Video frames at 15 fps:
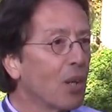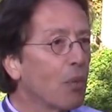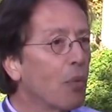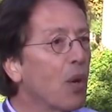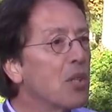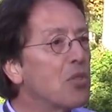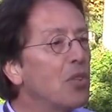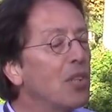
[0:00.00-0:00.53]

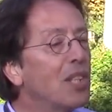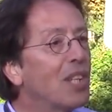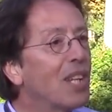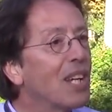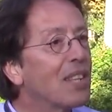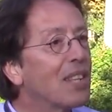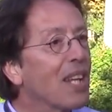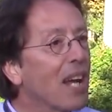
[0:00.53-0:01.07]
Once you
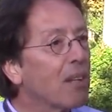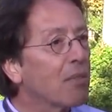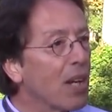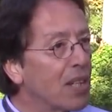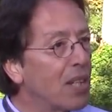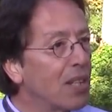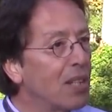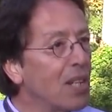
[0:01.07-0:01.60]
get that
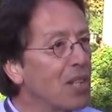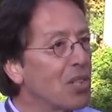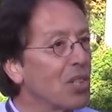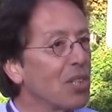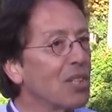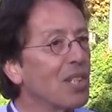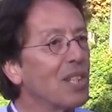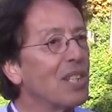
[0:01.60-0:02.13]

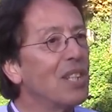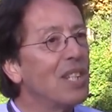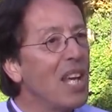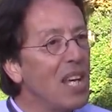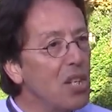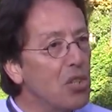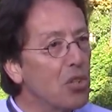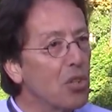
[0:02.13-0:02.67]
recognition that
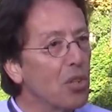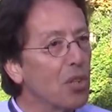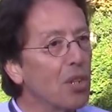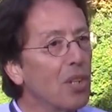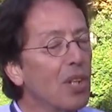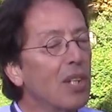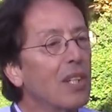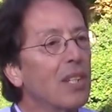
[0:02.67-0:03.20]
nature